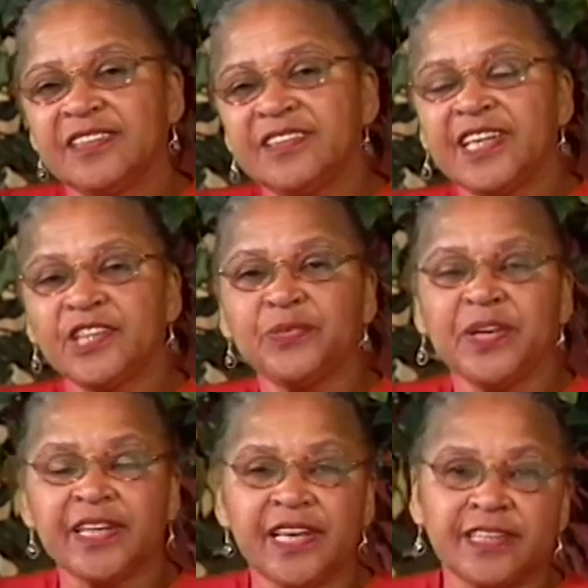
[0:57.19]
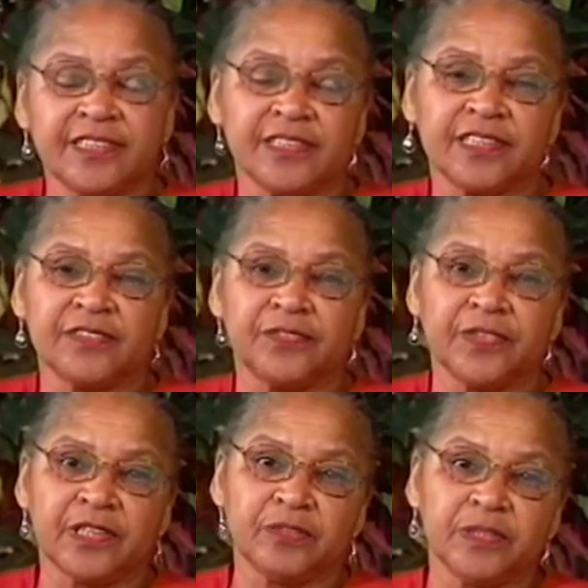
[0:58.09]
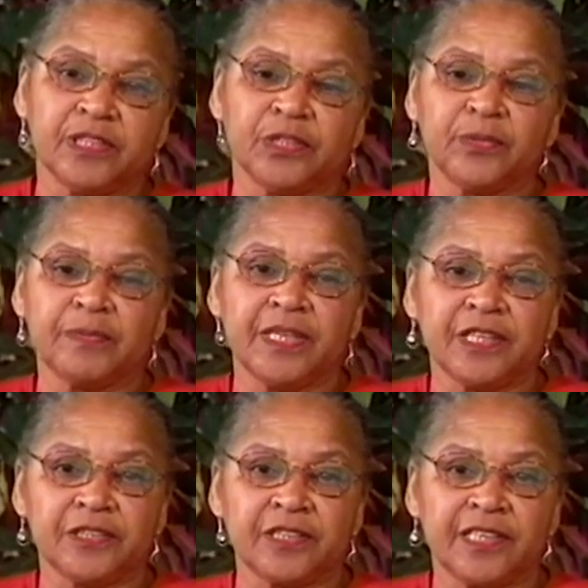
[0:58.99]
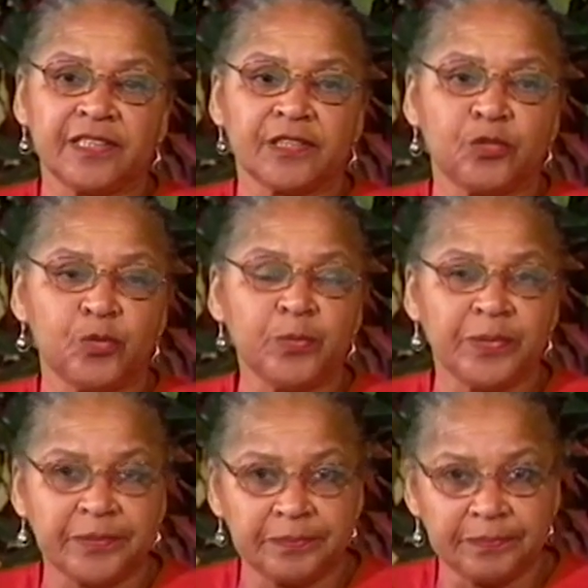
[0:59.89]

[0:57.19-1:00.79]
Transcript: So that's where I got uh, confronted with discrimination as a woman